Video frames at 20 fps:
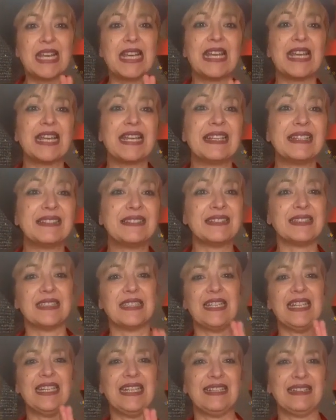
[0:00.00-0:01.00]
in
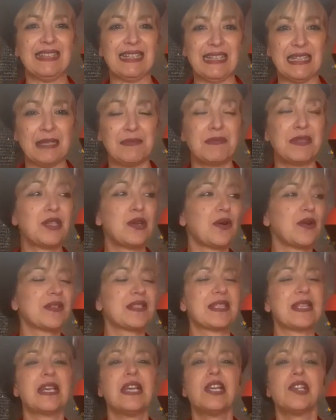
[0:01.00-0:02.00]
Italy,
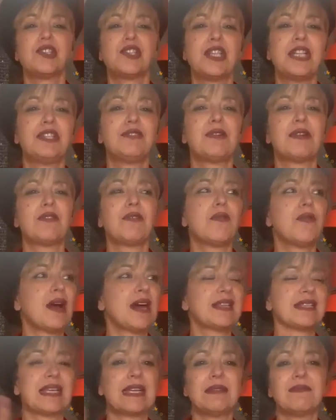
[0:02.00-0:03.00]
because children who
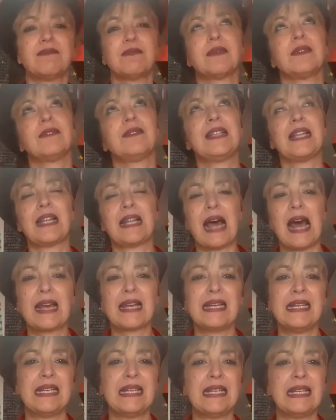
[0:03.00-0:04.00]
has the
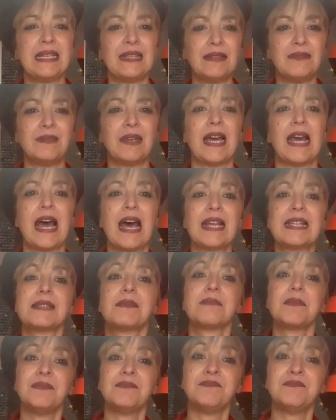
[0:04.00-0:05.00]
luckily as